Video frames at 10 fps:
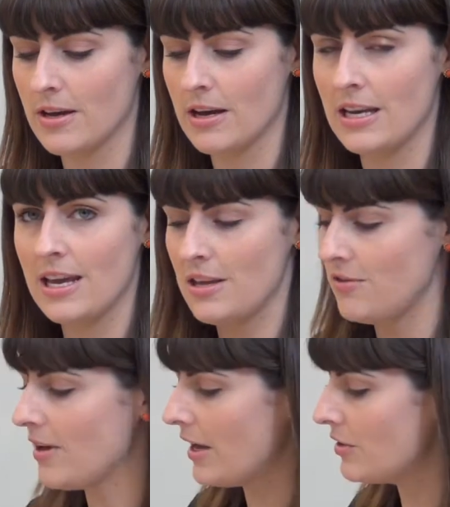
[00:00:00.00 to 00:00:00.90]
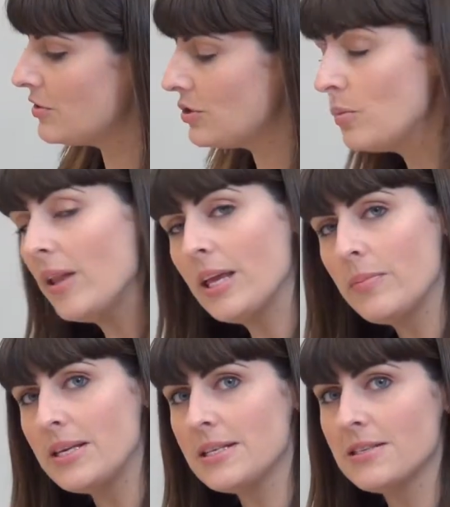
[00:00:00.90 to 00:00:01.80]
on. You've got your two blank
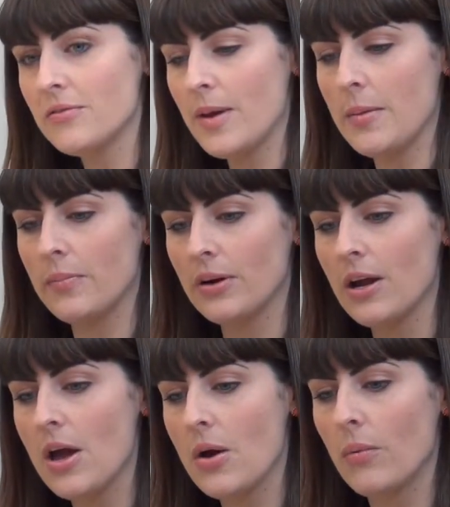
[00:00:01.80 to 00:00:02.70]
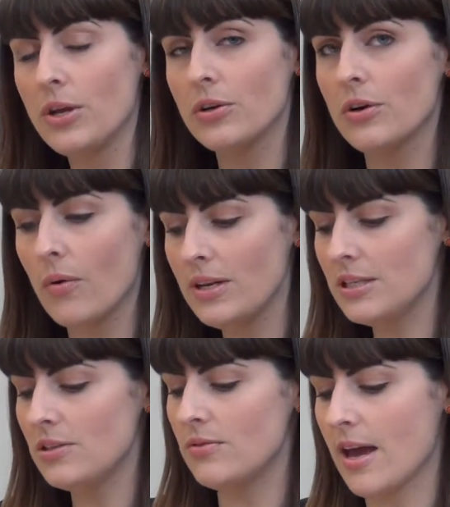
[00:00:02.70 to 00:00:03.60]
pieces of paper. What you're going
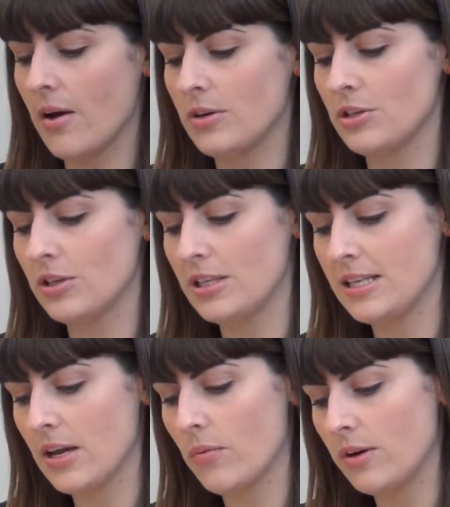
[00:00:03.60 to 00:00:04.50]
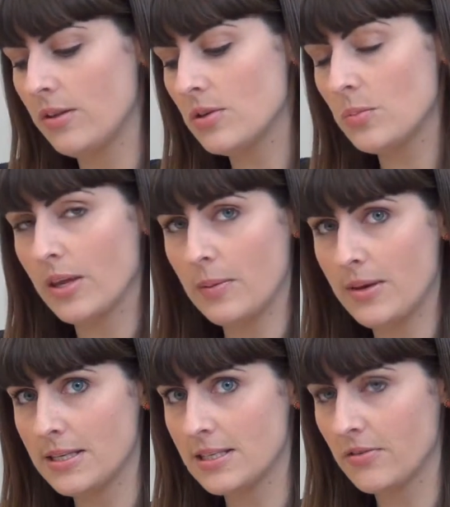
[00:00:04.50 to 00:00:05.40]
to do now is you're going to take one of those blank
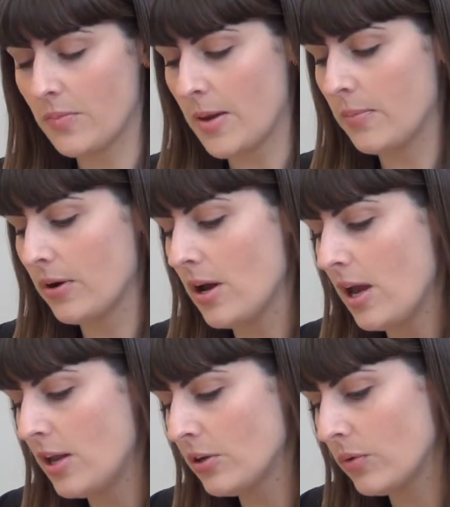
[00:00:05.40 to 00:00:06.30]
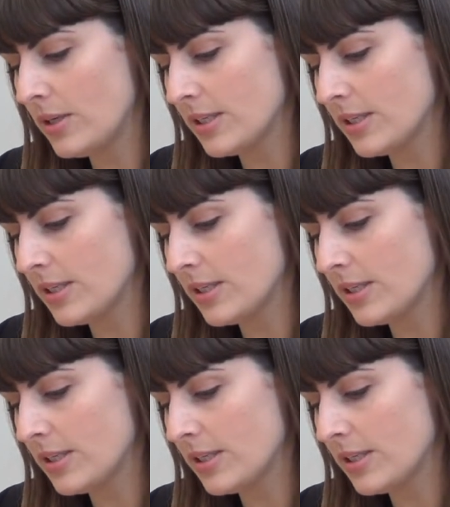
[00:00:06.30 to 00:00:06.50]
pieces of paper and you're going